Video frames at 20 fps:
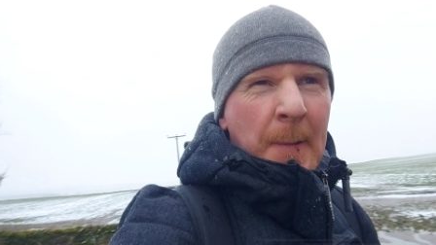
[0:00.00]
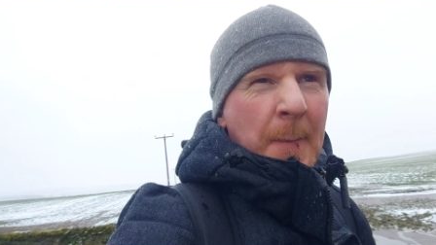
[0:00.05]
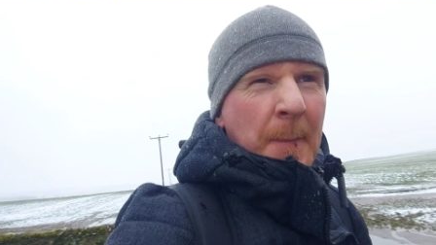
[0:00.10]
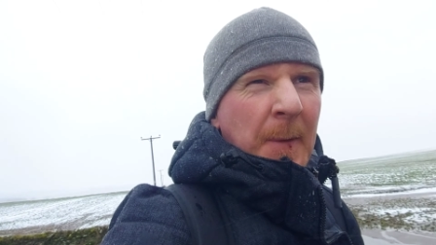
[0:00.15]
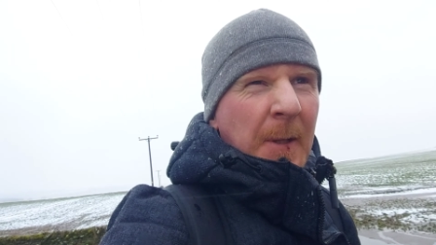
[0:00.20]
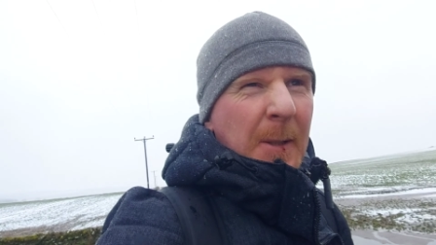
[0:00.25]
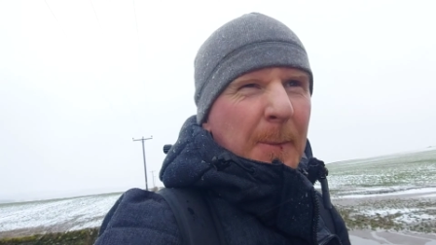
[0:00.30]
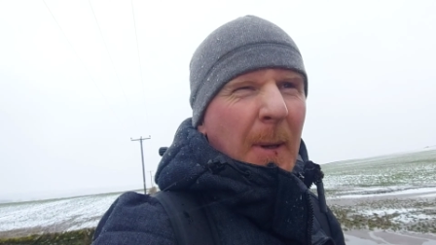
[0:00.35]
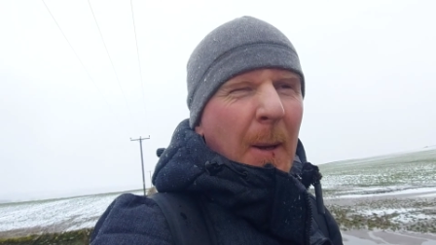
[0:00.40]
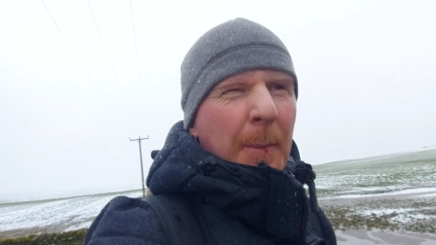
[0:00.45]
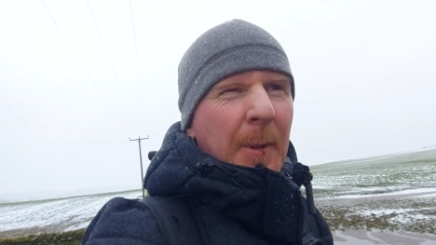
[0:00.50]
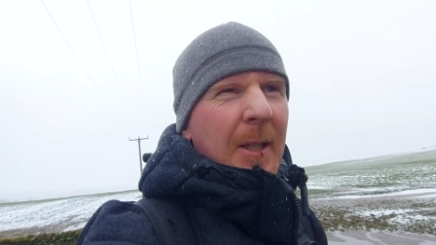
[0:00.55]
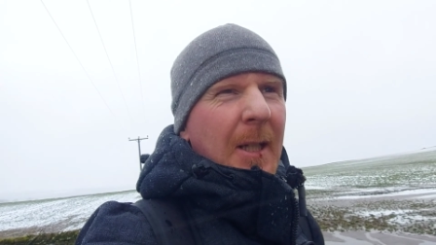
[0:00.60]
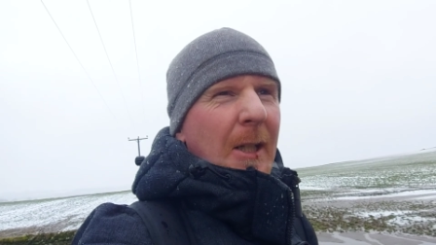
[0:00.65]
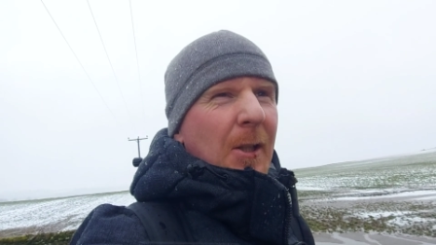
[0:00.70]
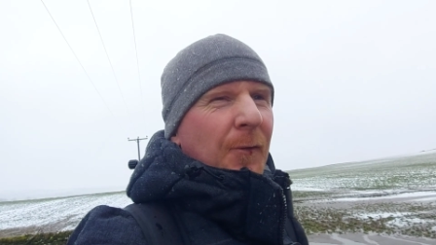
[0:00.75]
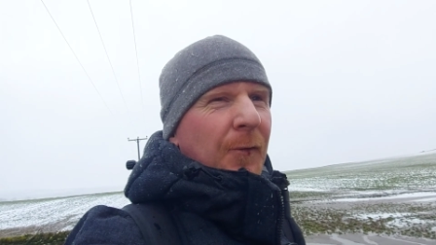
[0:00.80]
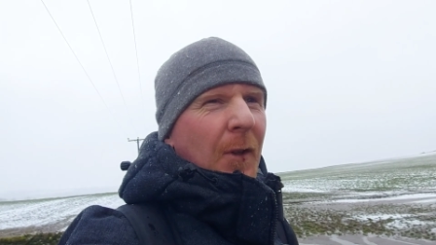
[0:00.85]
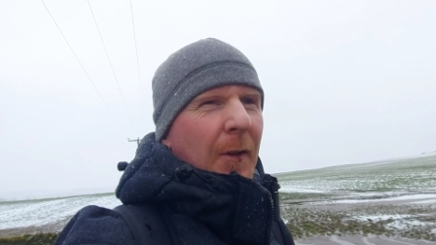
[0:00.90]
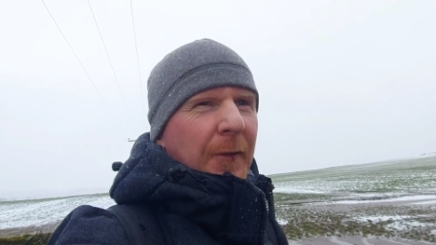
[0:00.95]
It's going to be
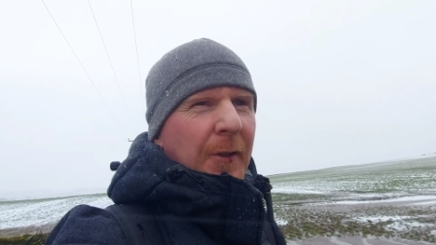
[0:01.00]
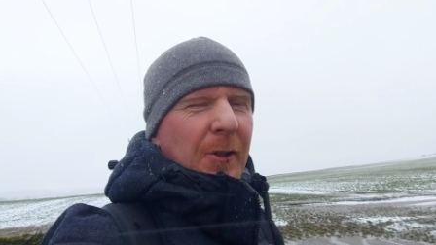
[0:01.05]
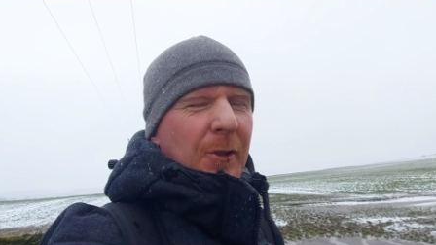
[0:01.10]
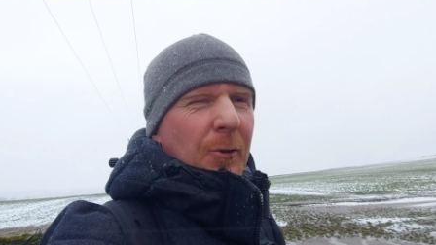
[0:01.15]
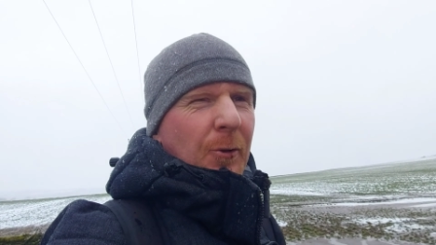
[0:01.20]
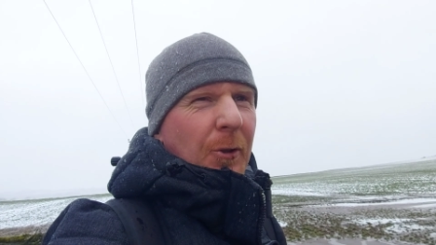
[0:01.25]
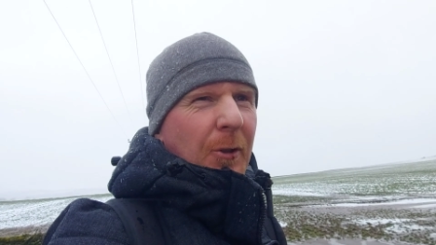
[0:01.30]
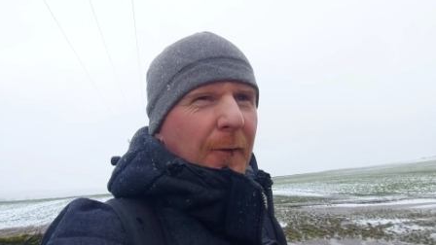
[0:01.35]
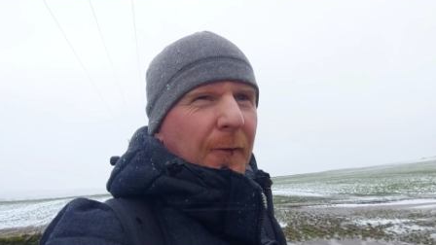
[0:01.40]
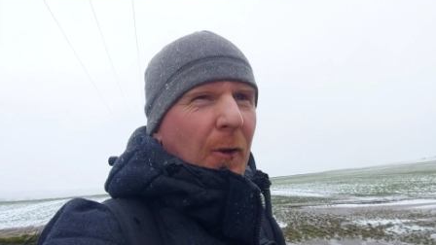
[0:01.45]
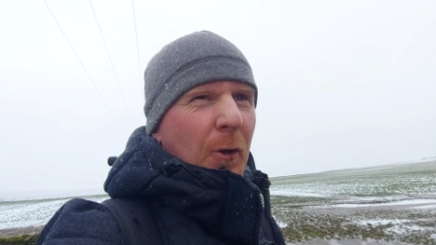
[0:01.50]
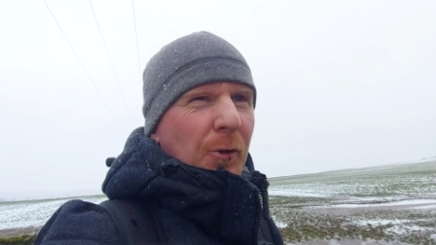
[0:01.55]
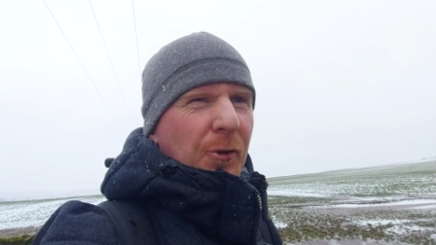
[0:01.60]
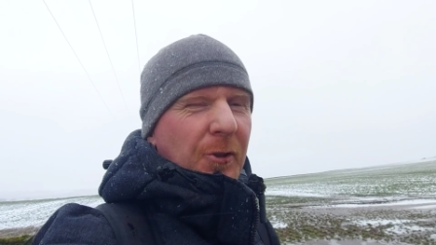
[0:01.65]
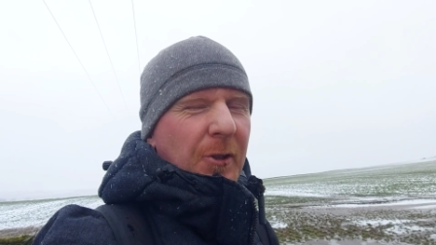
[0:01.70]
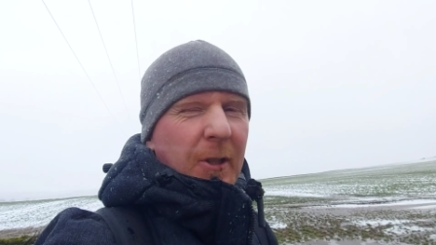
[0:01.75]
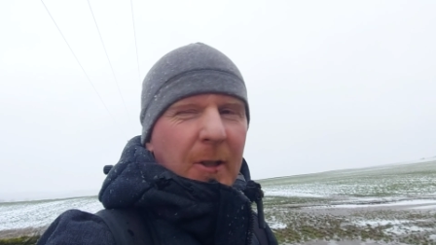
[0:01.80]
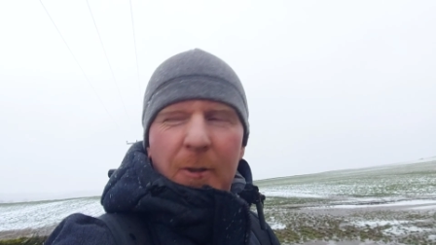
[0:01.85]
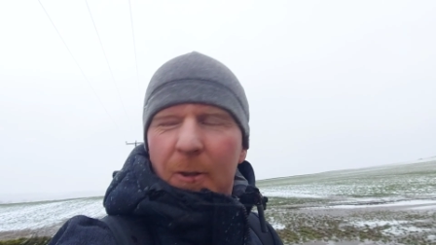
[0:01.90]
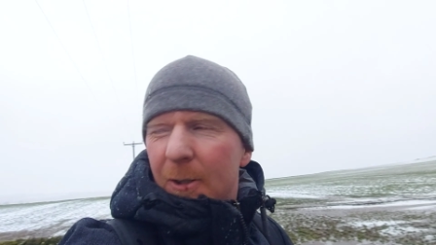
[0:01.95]
nice fluffy snow that
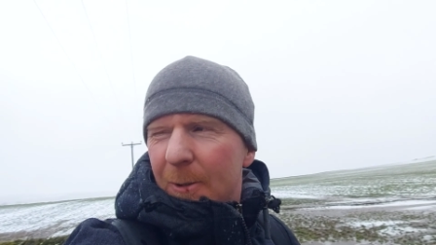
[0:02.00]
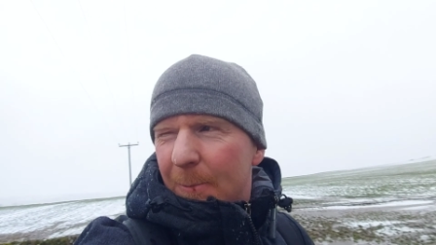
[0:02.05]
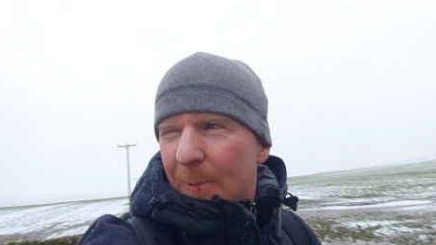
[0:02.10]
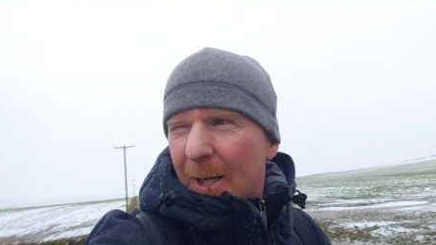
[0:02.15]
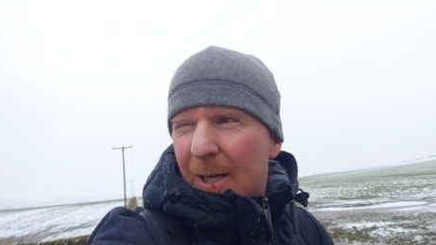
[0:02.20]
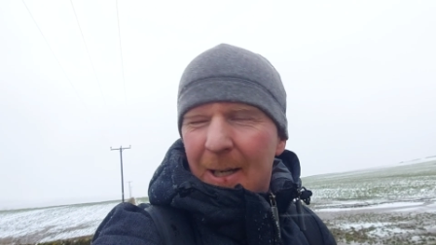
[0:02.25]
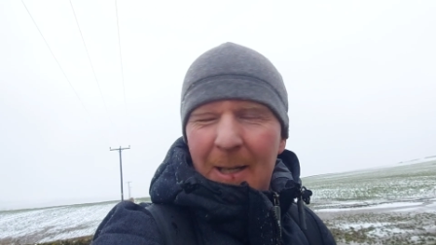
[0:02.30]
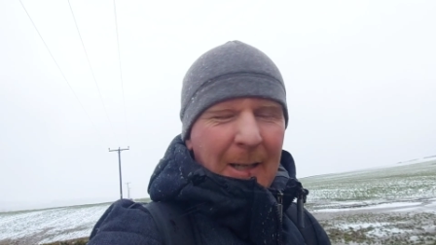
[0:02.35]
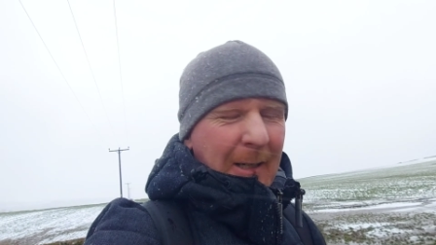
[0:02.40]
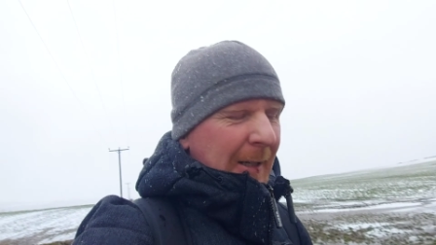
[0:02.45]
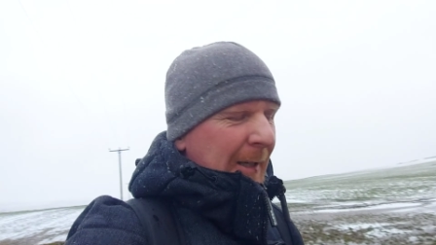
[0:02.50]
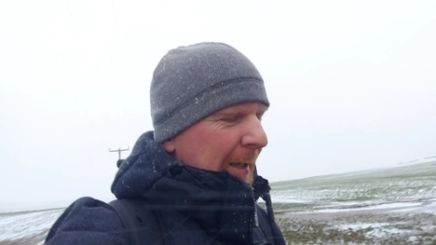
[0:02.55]
falls straight down, but